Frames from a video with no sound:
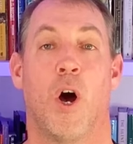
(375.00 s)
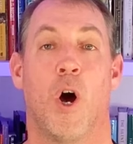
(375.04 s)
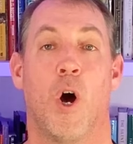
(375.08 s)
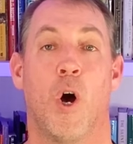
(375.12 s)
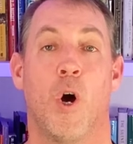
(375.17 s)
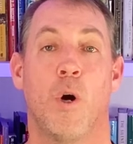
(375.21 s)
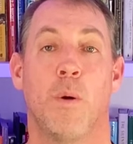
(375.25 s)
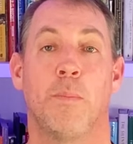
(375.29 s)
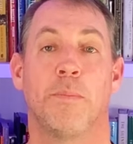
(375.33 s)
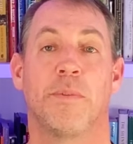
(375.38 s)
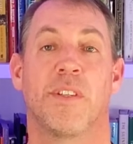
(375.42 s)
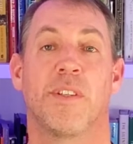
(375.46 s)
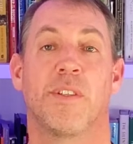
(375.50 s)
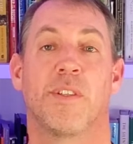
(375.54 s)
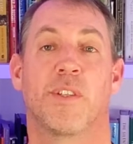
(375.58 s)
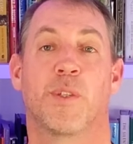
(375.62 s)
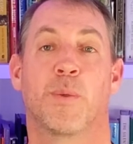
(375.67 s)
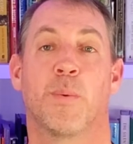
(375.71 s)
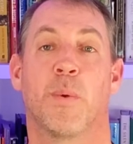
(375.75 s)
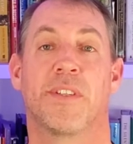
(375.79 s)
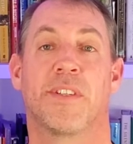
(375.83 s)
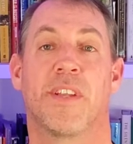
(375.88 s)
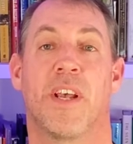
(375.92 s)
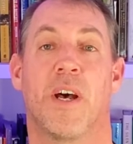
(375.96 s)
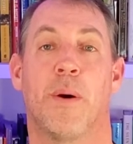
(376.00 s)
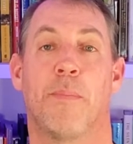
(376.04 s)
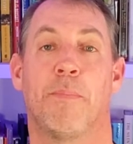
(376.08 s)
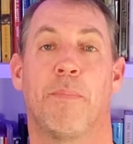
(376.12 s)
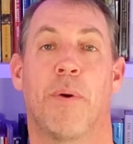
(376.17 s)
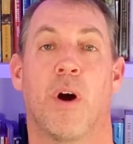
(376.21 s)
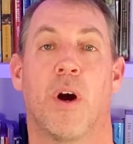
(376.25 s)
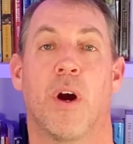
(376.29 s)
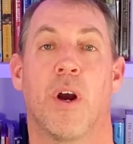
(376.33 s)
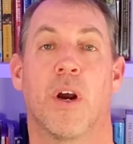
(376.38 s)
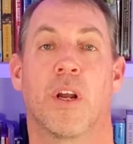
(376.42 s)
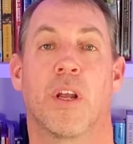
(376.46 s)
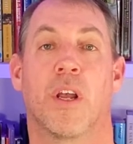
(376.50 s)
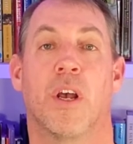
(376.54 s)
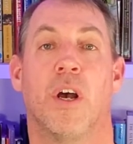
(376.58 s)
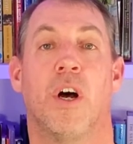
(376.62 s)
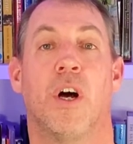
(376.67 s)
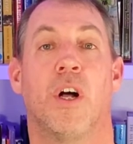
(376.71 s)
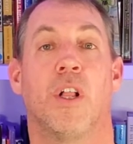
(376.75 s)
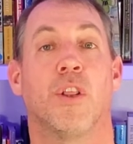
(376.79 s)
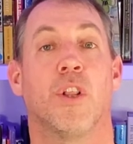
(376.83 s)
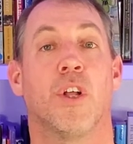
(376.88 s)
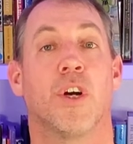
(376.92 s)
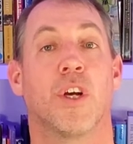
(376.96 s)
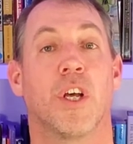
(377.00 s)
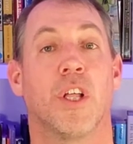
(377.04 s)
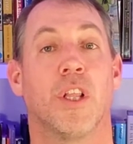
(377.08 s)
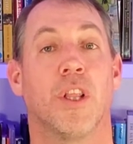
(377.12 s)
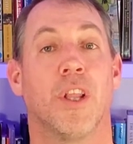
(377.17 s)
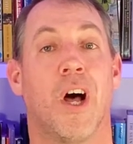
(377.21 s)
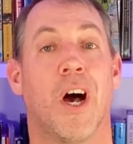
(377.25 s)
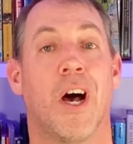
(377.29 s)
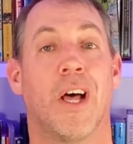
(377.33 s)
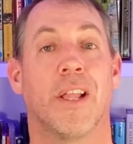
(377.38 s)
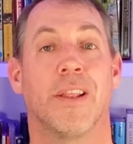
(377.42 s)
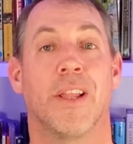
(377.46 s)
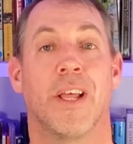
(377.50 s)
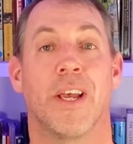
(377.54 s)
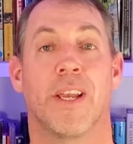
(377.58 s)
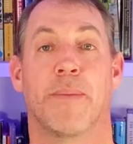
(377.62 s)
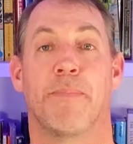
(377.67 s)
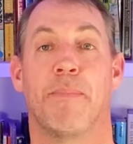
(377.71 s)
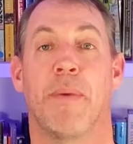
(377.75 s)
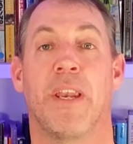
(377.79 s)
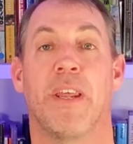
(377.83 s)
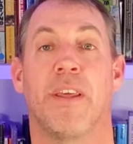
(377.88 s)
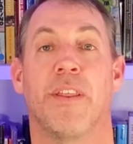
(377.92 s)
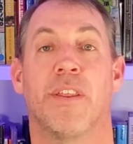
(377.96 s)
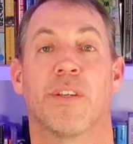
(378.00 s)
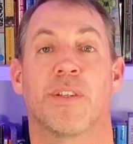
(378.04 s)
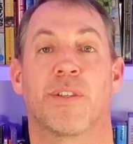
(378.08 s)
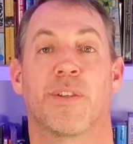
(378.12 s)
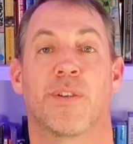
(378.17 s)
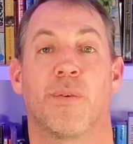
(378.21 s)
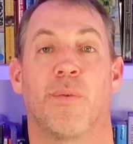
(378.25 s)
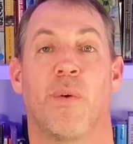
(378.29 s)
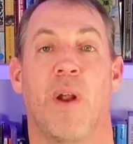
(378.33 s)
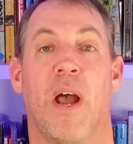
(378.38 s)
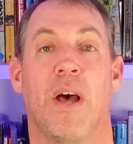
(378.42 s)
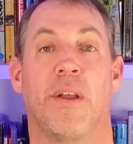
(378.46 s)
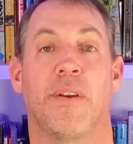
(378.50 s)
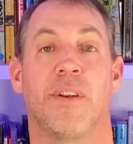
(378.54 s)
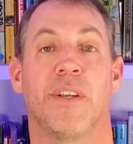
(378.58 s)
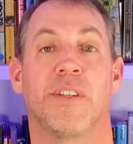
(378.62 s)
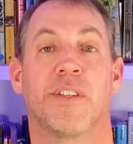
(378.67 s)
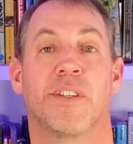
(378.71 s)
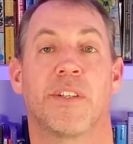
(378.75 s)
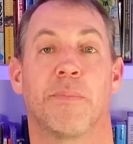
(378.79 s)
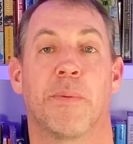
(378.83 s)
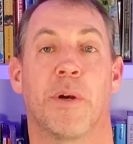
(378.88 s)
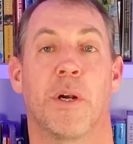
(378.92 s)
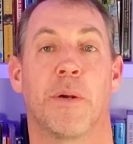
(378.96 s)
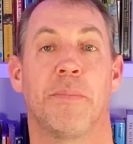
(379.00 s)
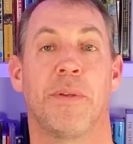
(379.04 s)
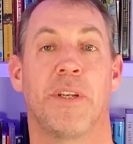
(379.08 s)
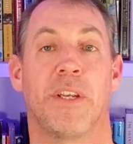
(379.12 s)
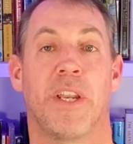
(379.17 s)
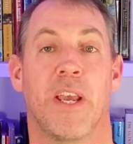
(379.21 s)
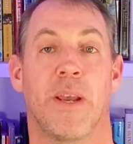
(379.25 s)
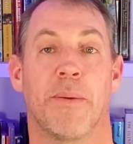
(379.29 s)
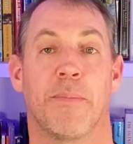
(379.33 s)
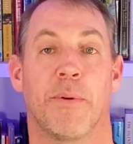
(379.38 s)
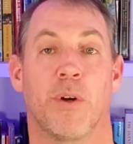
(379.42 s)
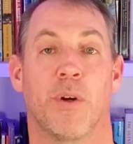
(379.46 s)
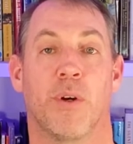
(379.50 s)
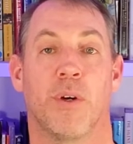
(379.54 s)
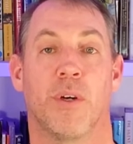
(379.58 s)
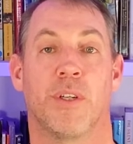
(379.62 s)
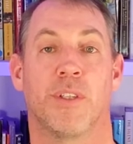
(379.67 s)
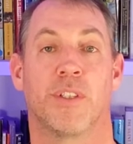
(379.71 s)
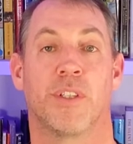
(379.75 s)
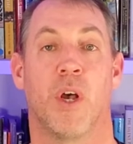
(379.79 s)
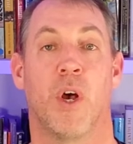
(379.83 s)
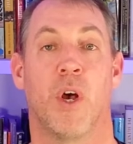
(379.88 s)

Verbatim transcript: Homes in Swisshelm Park look a lot like many of the surrounding suburban neighborhoods,